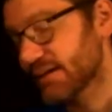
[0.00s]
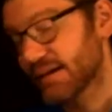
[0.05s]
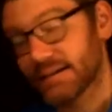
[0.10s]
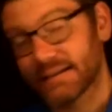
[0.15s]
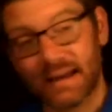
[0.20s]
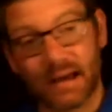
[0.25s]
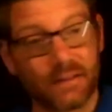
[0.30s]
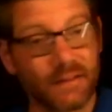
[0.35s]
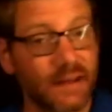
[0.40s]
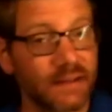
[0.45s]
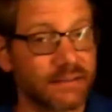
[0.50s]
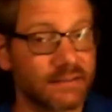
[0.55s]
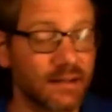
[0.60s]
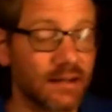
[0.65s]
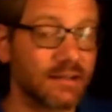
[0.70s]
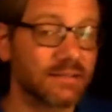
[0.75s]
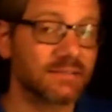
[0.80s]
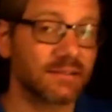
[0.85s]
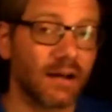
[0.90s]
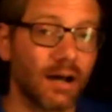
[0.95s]
Now that
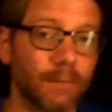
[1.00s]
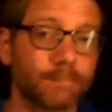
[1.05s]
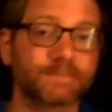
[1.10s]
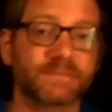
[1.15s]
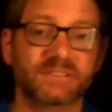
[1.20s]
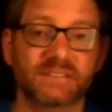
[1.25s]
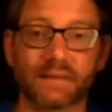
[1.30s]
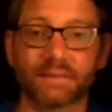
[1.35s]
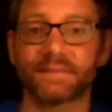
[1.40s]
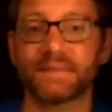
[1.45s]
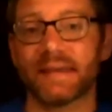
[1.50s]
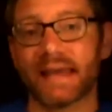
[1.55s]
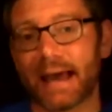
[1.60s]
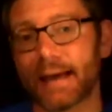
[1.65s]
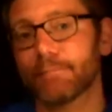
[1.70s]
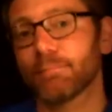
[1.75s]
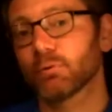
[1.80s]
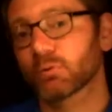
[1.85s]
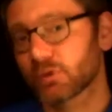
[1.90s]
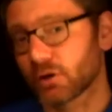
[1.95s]
does upset the
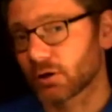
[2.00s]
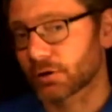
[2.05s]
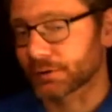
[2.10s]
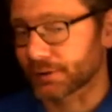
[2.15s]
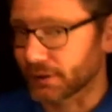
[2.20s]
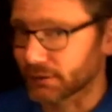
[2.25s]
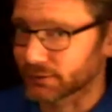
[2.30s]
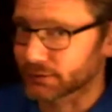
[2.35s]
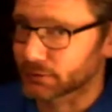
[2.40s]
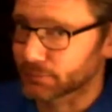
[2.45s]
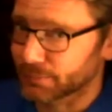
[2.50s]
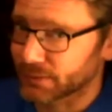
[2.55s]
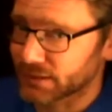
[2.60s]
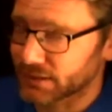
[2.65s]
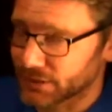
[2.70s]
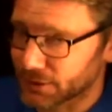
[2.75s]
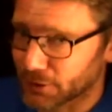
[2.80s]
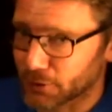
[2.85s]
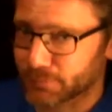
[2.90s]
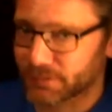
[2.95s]
apple cart a little bit
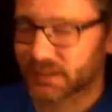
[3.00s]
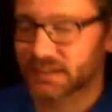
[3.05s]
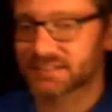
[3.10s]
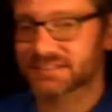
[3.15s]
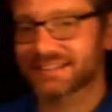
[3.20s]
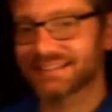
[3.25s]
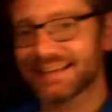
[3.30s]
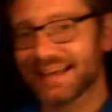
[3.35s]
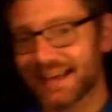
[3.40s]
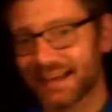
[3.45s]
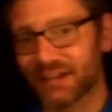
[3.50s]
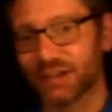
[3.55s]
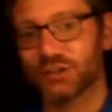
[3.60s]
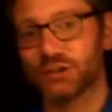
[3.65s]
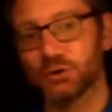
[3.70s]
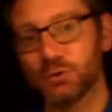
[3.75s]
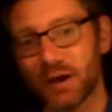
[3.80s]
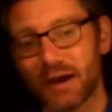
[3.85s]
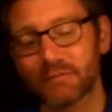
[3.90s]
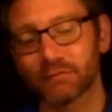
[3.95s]
here, because again,
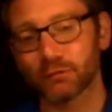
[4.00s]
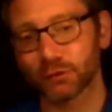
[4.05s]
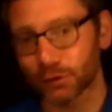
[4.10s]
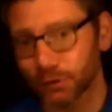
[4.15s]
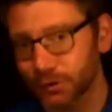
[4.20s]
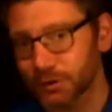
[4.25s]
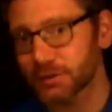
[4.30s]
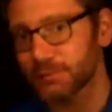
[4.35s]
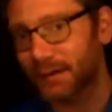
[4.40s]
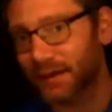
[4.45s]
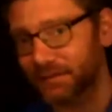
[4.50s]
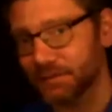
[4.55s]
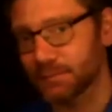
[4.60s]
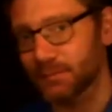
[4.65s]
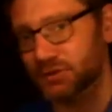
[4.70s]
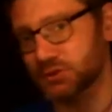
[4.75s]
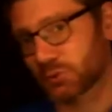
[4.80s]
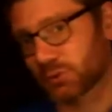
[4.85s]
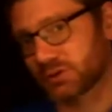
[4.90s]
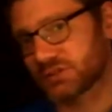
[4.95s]
you have learned about the
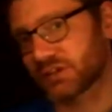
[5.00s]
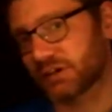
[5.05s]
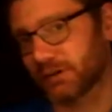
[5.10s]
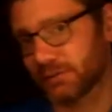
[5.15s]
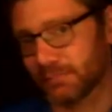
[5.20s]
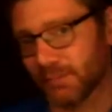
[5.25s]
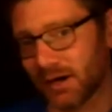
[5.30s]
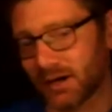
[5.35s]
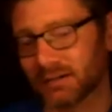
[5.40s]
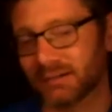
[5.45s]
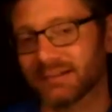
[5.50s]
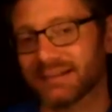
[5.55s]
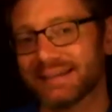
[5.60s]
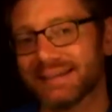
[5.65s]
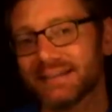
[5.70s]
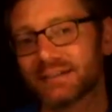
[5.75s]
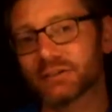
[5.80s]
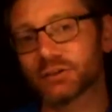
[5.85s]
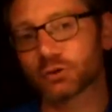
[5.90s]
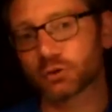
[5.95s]
majoritarian model
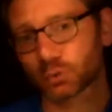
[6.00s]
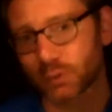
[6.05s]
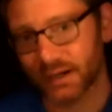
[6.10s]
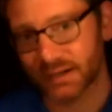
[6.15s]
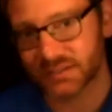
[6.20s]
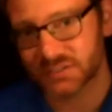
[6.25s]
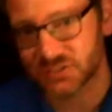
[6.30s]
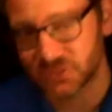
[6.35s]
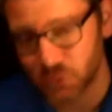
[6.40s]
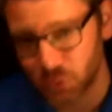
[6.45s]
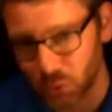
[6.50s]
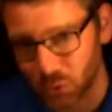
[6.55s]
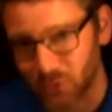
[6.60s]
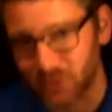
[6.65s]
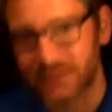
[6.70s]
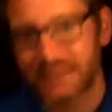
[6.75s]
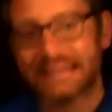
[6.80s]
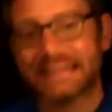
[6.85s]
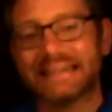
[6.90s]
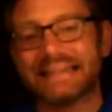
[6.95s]
in grade
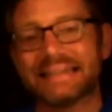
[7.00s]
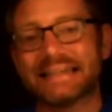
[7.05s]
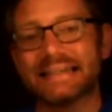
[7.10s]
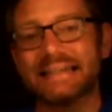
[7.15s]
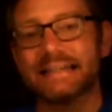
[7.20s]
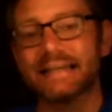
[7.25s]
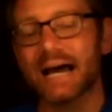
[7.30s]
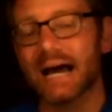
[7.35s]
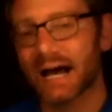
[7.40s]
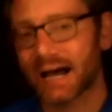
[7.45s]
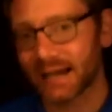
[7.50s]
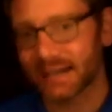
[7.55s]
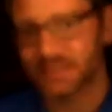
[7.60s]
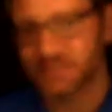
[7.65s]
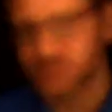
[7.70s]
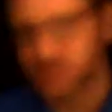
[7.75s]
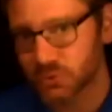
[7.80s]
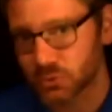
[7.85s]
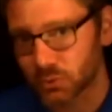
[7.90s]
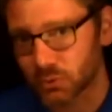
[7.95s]
school, in high
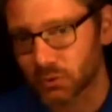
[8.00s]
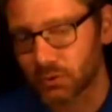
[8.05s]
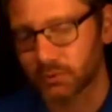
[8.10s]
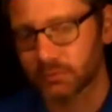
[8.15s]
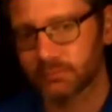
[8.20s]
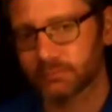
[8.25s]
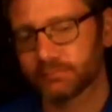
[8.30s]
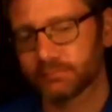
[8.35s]
school.